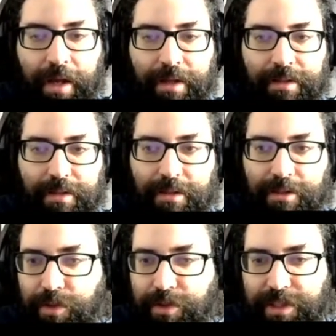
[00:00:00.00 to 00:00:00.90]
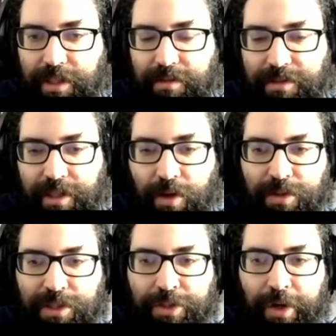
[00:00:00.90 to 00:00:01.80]
And so these curves are
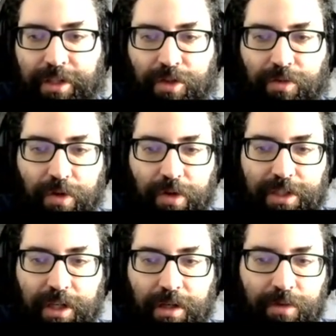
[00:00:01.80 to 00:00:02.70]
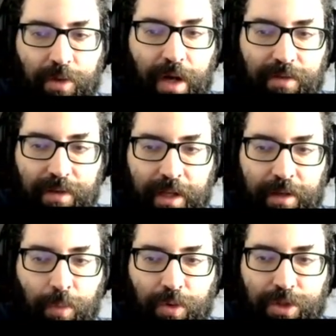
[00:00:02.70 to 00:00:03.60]
all disjoint. So for each curve, you have
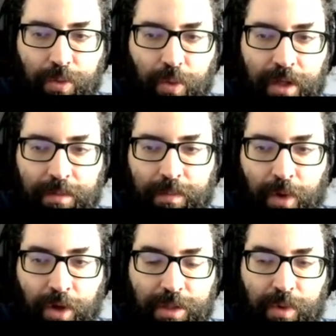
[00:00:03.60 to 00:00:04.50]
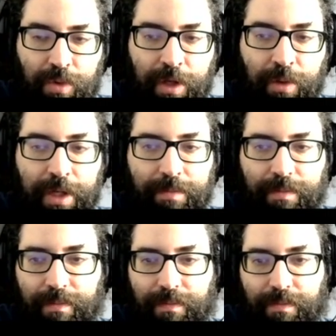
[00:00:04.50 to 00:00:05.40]
at most one possible degree
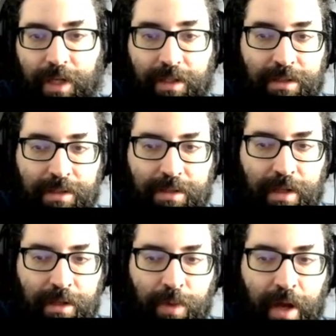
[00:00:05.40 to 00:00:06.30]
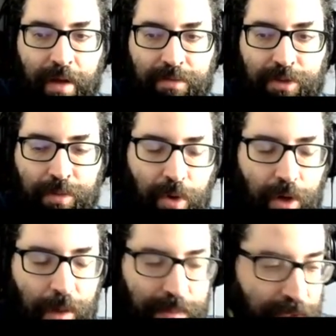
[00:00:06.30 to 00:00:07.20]
that is that we have to
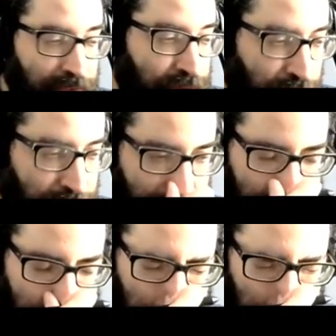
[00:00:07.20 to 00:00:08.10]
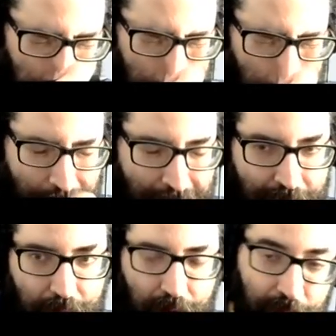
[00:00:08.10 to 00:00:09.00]
blow up, that is not
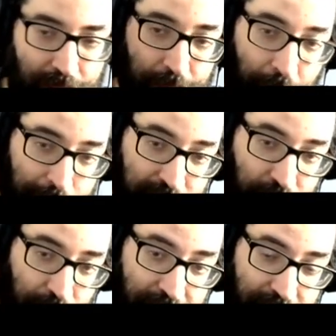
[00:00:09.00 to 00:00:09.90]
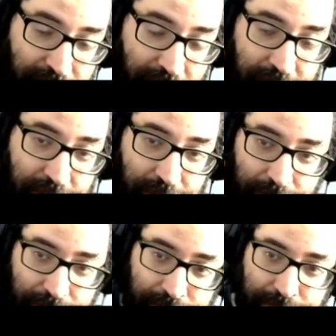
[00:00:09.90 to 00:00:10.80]
where the map is already defined.